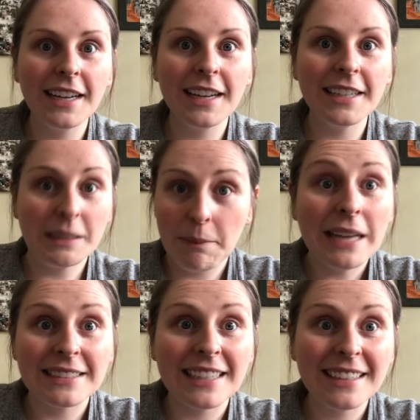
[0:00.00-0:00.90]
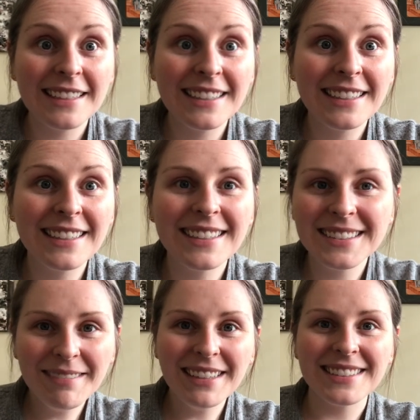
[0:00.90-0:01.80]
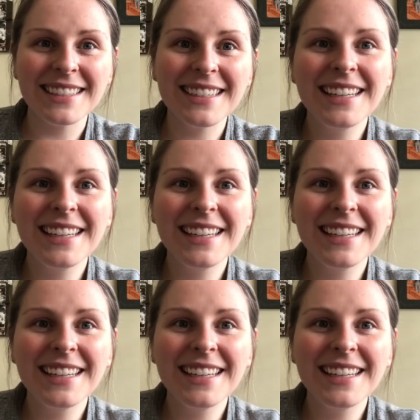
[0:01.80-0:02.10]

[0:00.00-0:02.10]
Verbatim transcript: is amazing. It's amazing.